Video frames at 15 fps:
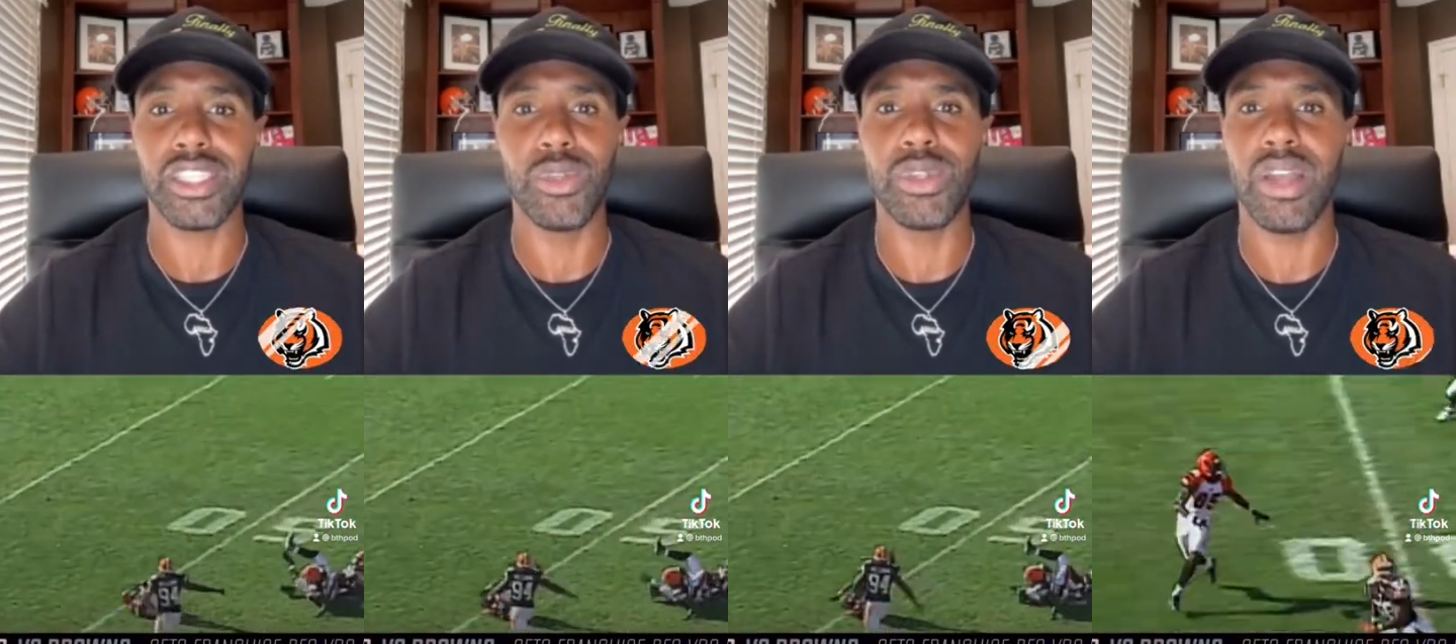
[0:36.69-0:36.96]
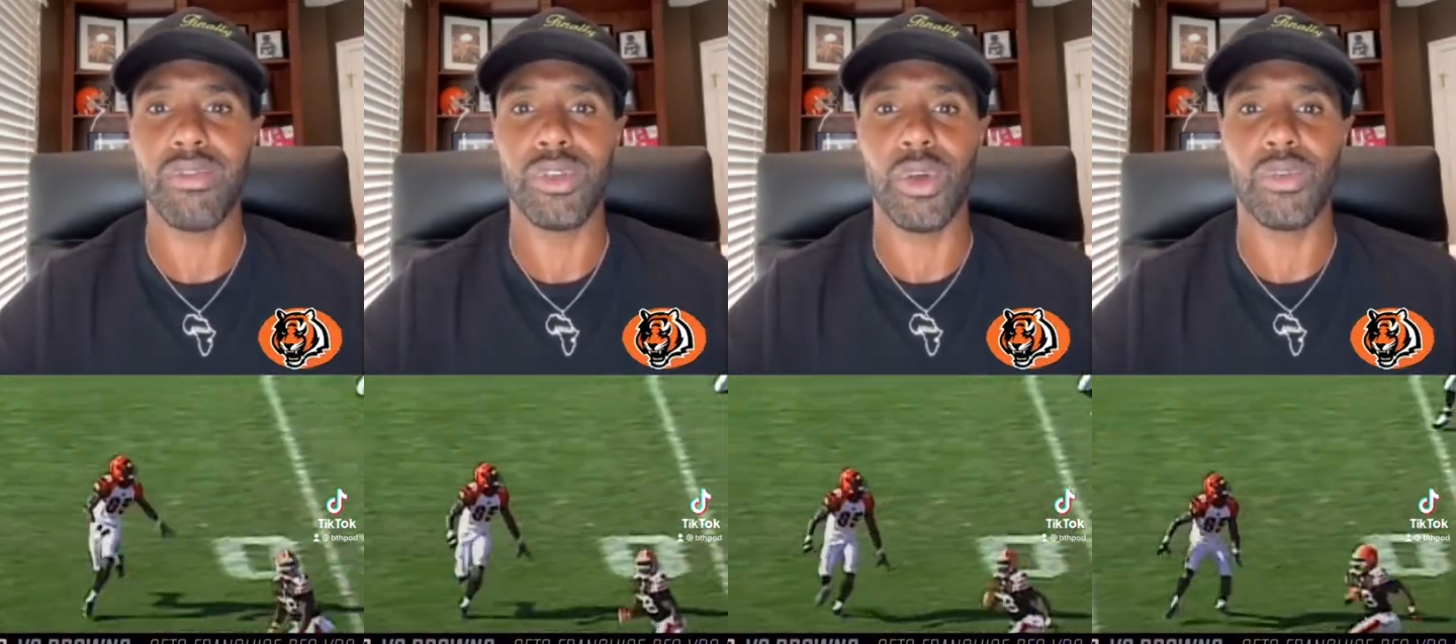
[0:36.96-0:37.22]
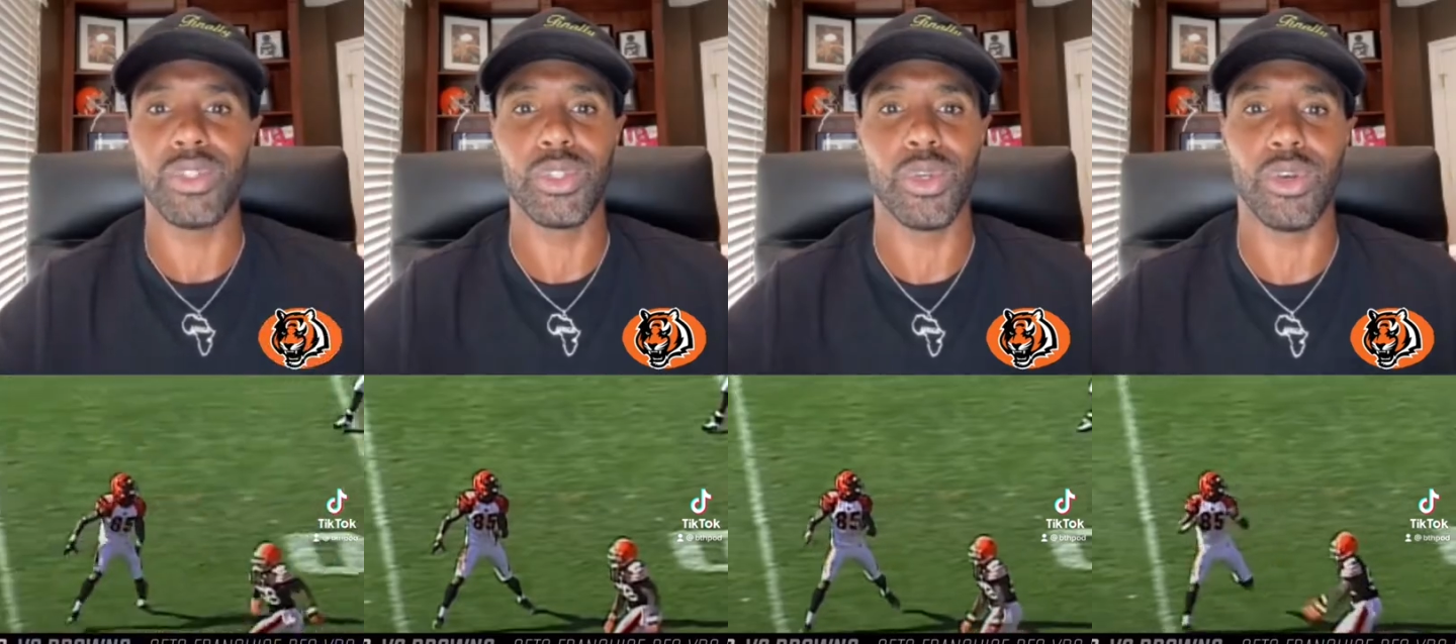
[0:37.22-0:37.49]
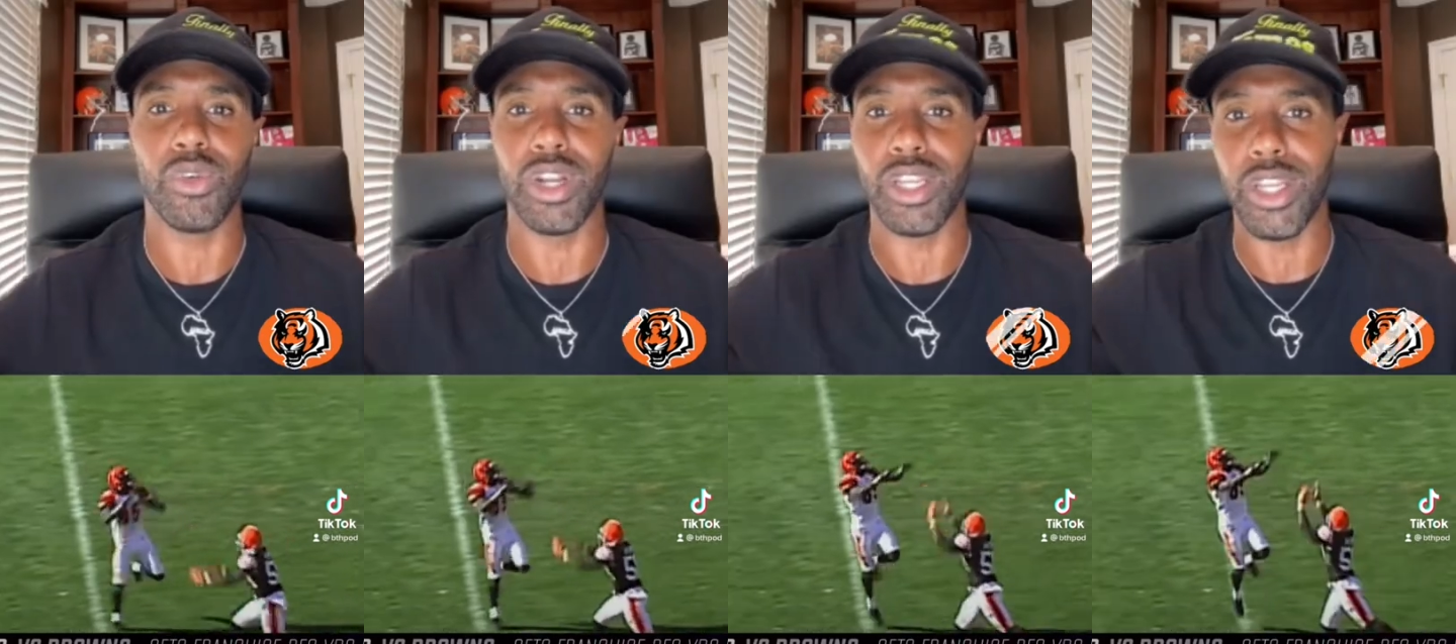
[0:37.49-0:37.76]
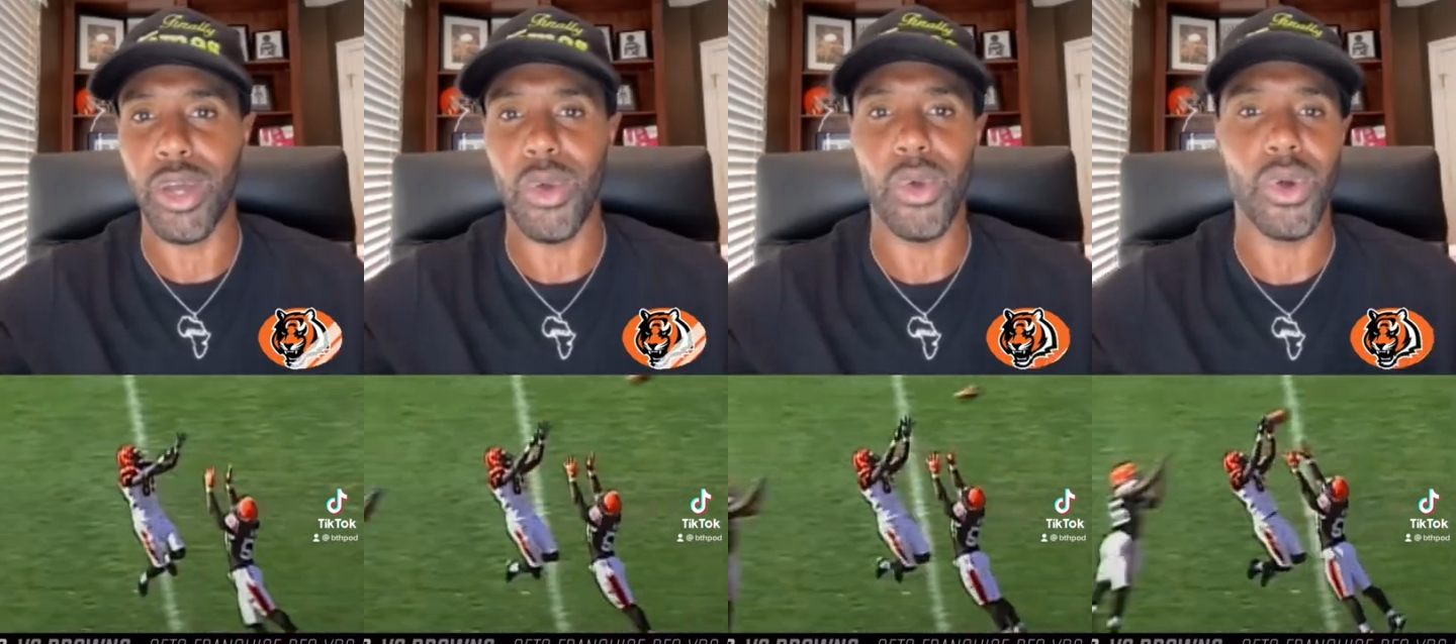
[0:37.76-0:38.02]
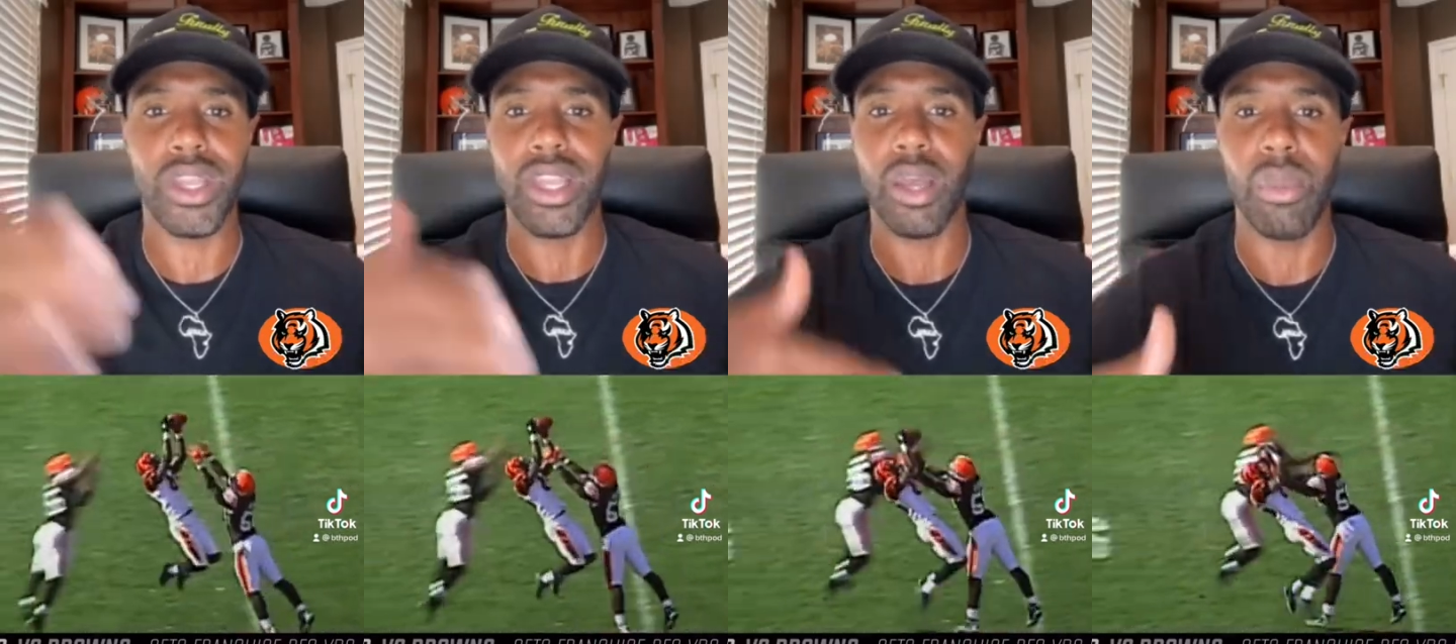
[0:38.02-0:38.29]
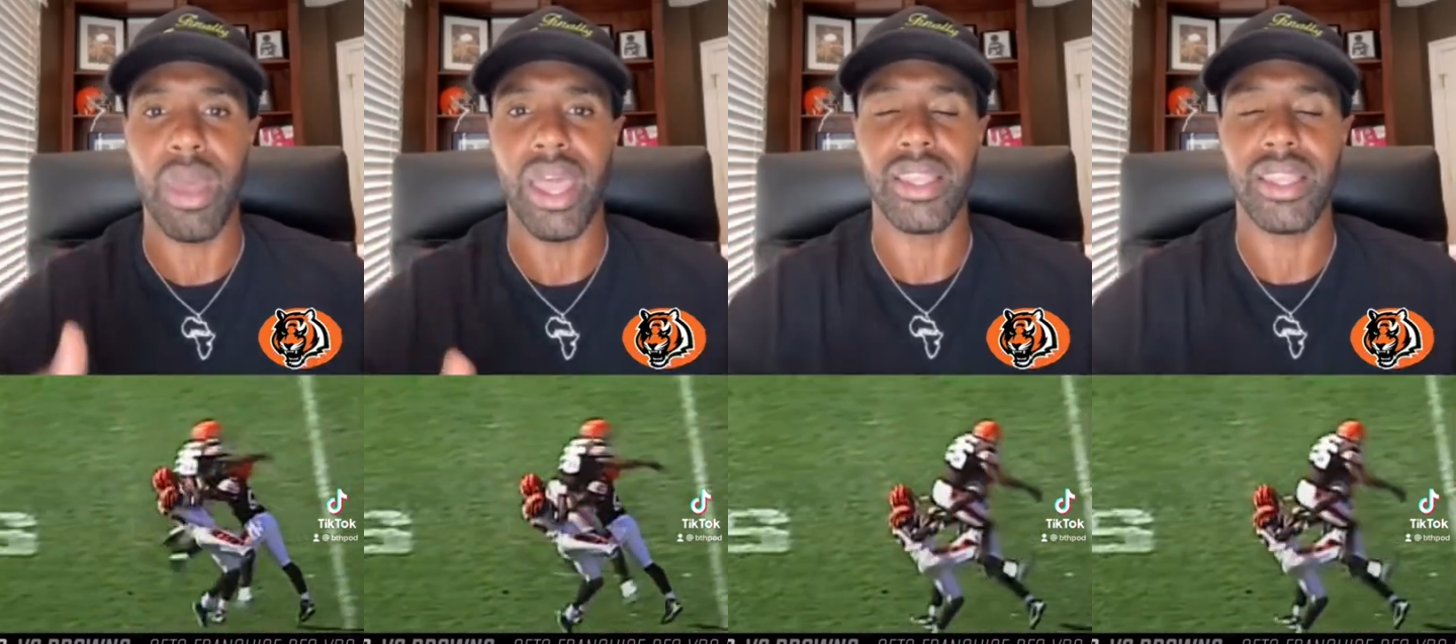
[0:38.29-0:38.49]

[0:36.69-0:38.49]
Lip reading: You never know if he's gonna wanna go or come back.